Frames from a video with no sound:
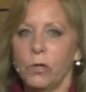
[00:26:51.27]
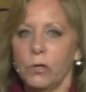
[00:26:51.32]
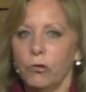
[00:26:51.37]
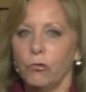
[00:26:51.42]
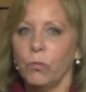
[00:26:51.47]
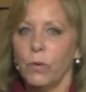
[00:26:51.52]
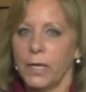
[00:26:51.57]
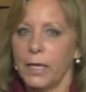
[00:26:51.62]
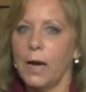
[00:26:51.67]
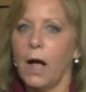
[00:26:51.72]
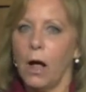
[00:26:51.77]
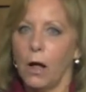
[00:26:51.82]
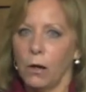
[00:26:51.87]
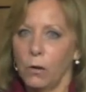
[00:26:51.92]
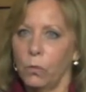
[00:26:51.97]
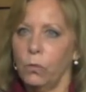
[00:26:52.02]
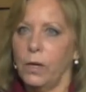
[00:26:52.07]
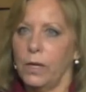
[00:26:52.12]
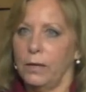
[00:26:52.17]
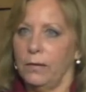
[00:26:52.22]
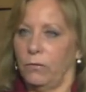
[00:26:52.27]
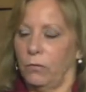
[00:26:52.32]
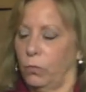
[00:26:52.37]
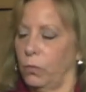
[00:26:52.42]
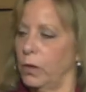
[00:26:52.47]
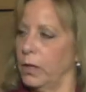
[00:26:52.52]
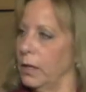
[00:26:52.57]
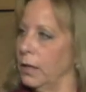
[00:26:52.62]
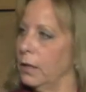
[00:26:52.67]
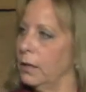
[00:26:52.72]
which we always
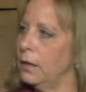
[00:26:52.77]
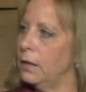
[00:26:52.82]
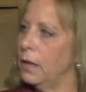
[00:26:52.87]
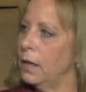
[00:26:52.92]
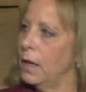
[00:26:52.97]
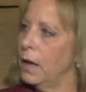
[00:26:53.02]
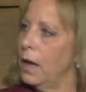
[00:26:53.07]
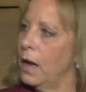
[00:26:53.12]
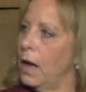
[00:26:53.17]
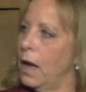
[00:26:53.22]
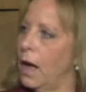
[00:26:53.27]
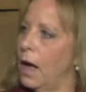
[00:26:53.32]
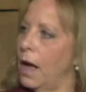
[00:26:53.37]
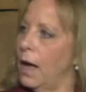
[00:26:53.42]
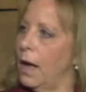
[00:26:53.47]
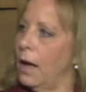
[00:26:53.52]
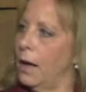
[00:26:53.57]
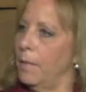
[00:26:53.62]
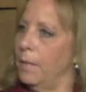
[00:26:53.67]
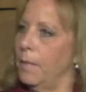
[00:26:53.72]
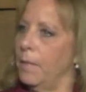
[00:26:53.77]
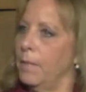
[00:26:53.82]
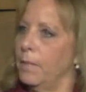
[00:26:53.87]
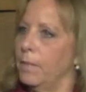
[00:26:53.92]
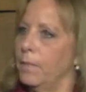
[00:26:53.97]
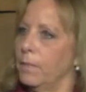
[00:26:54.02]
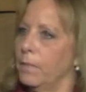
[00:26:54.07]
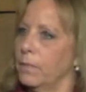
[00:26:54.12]
will, um,